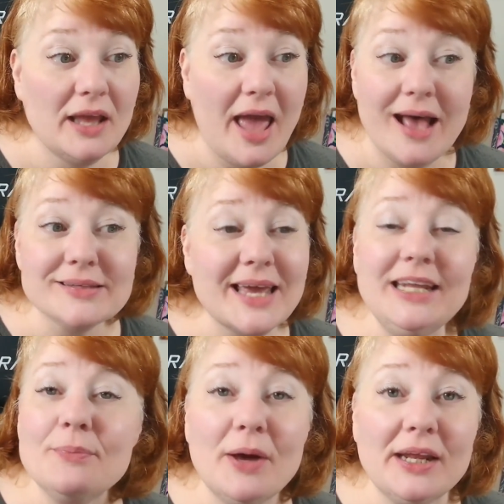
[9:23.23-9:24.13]
Ask
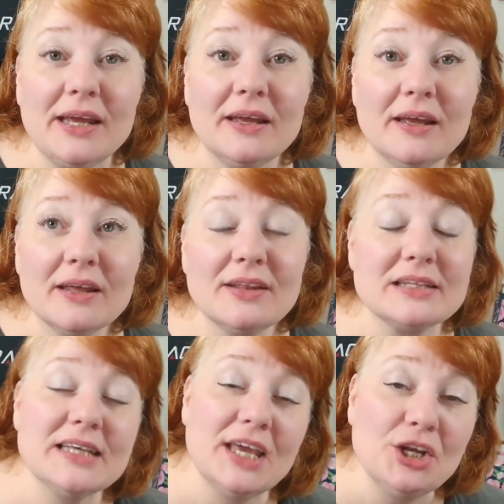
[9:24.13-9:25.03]
anybody
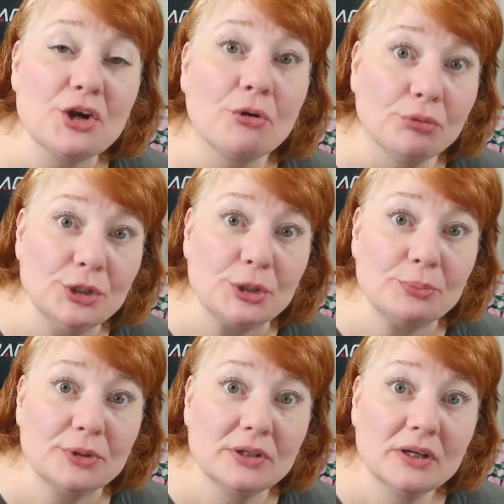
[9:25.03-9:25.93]
that's in a group
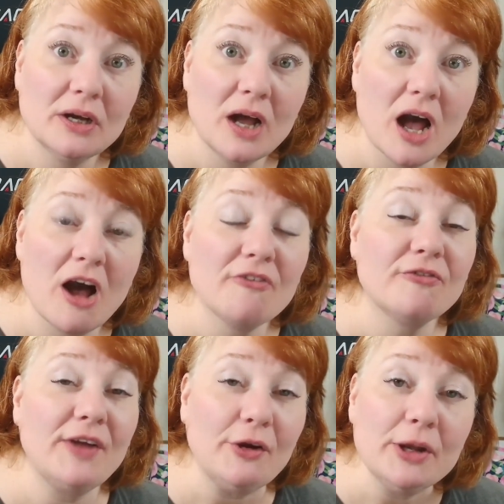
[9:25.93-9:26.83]
of
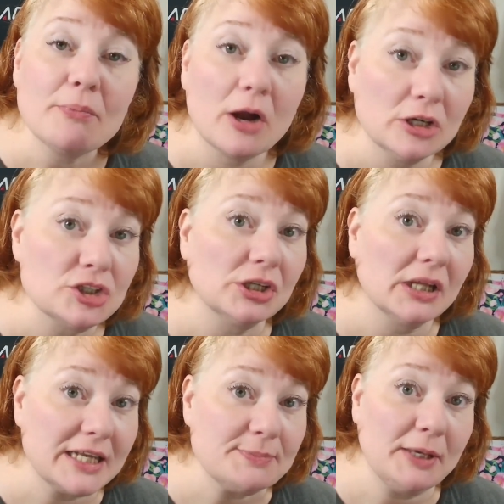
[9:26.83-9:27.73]
very
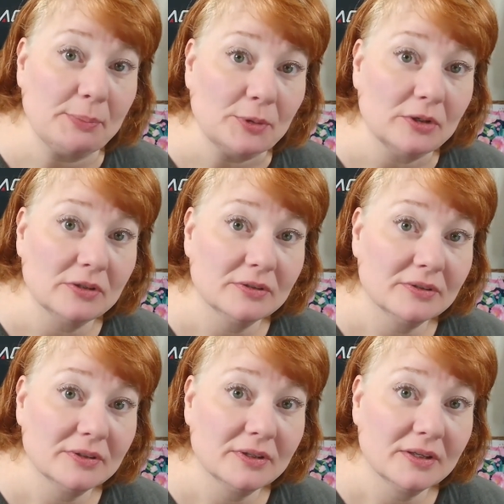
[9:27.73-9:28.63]
marginalized people,
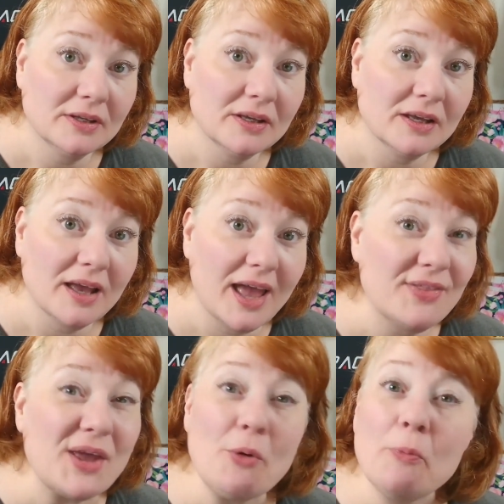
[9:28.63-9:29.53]
and
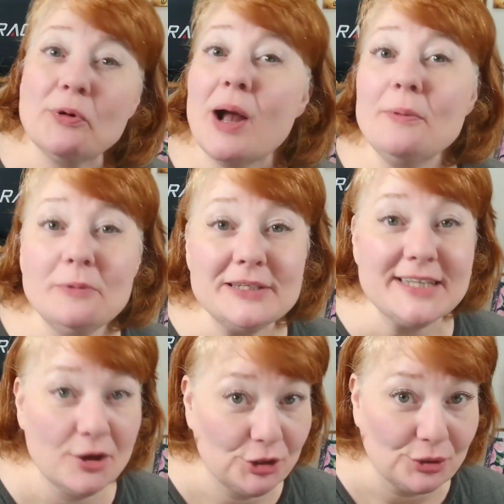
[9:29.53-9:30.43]
they will probably
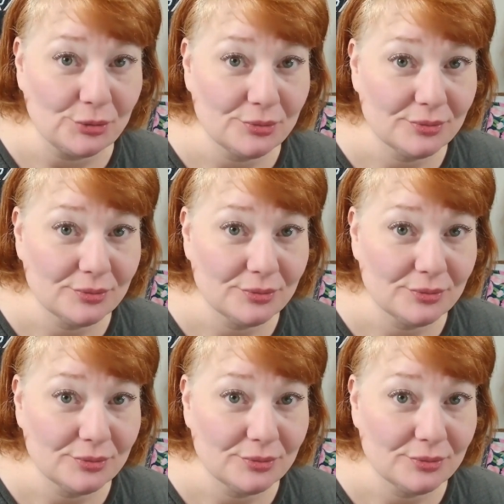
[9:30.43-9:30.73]
tell you